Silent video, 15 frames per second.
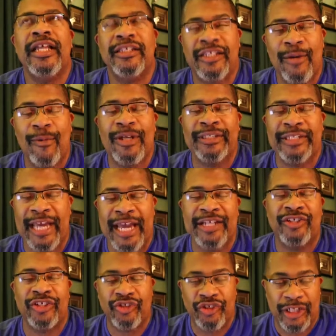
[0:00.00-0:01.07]
in some ways,
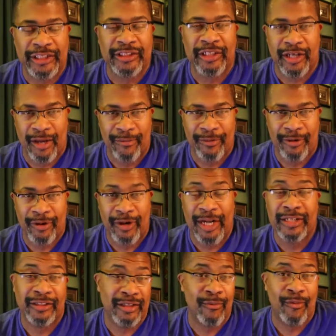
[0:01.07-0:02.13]
age is just a number.
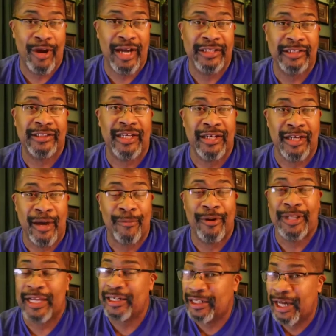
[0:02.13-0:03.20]
In some ways, it's a
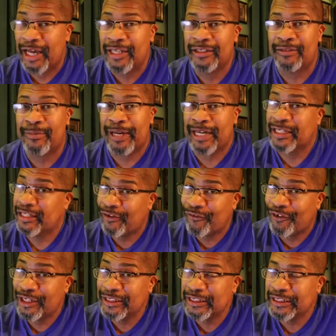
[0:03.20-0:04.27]
number that does make a
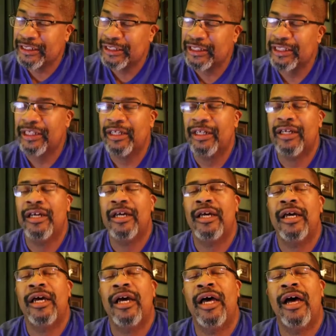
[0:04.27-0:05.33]
difference.
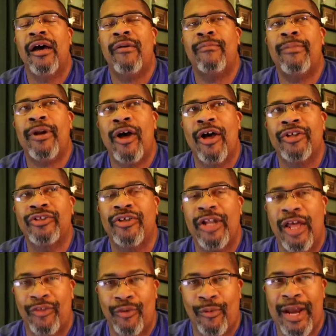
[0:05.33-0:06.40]
Um, but also
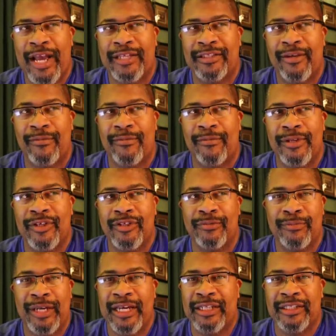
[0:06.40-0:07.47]
in other ways, it,
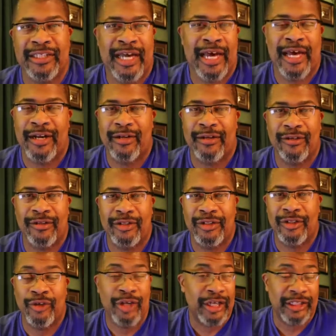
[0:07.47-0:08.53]
just means that
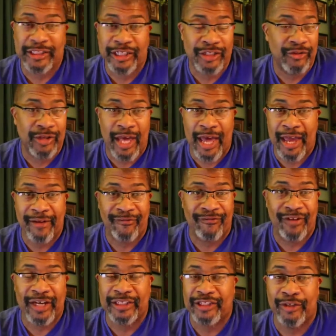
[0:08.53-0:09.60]
you can continue
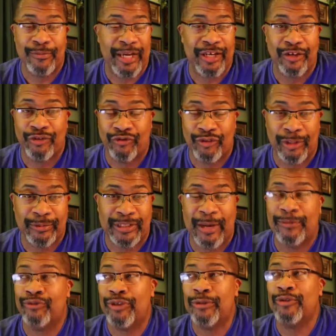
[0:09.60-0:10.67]
life and continue making your dreams
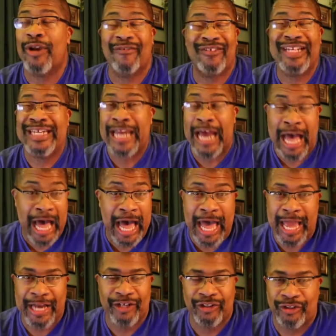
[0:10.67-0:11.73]
happen. Dreams don't have to
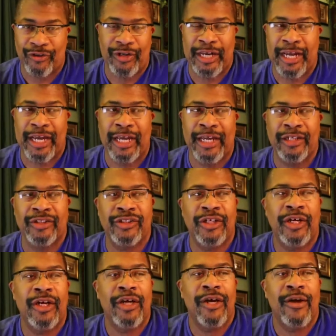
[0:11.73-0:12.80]
die at a certain age.
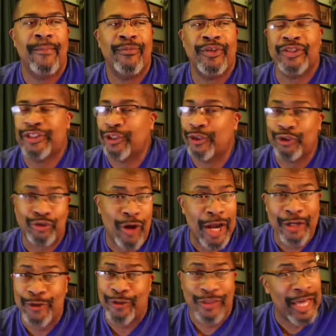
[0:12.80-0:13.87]
You can still
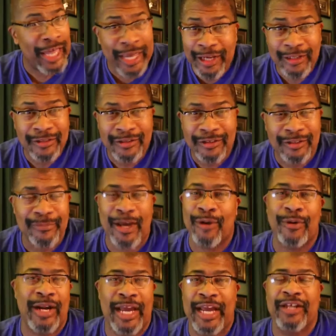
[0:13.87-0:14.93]
try new things, no
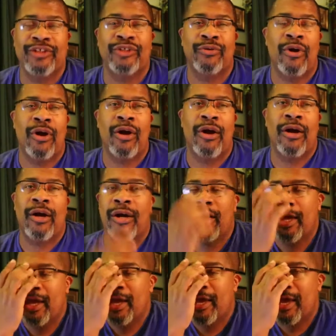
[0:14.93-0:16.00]
matter what age you are.
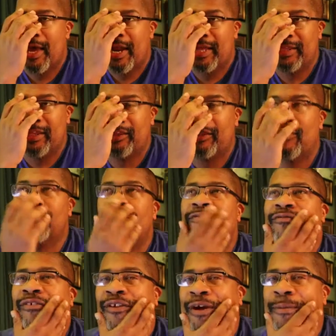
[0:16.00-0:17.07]
And I think those are
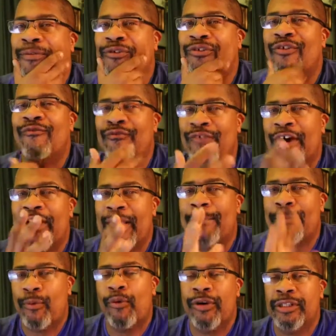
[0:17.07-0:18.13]
very, those are very
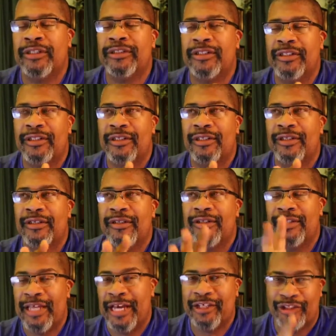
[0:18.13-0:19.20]
important
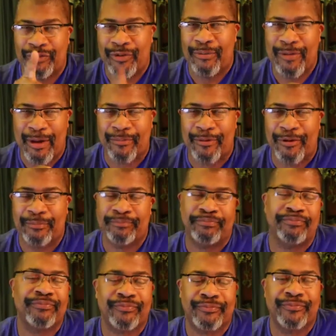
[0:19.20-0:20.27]
things to remember.
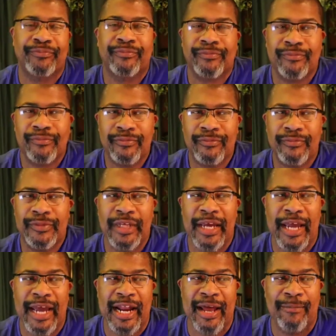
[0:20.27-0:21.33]

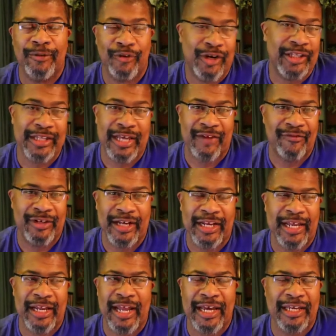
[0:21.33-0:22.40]
And I'm learning that every day.
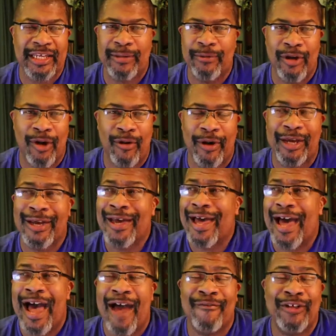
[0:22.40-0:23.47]
That I can keep going.
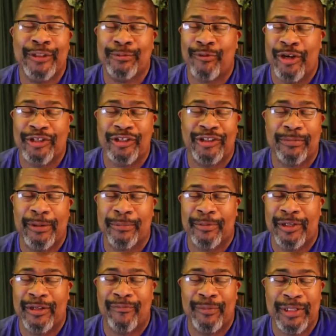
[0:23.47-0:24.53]
I have inspirations of
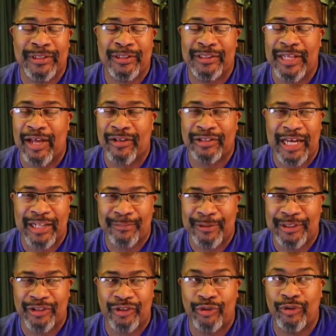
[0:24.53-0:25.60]
people in the business, outside the
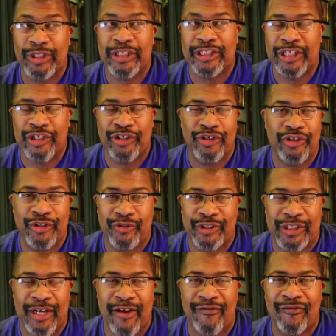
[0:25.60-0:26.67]
business, who continue to do
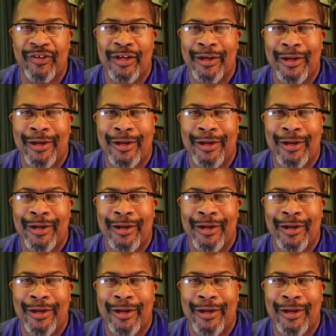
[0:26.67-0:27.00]
stuff